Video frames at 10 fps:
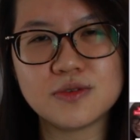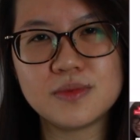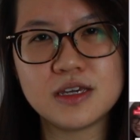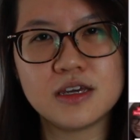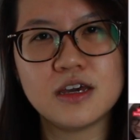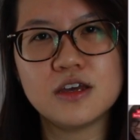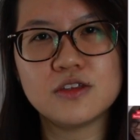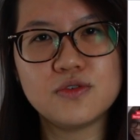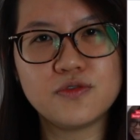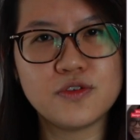to me,
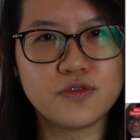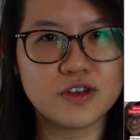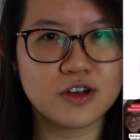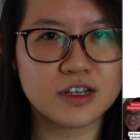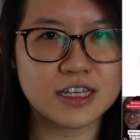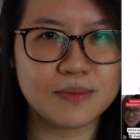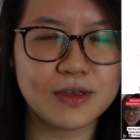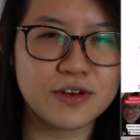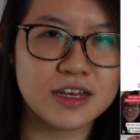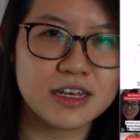do feel free to contact
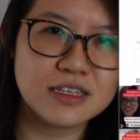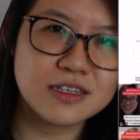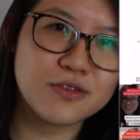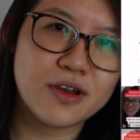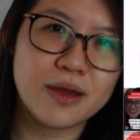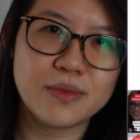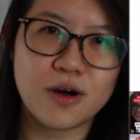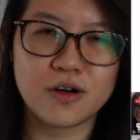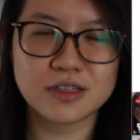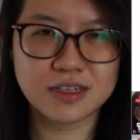me via Instagram or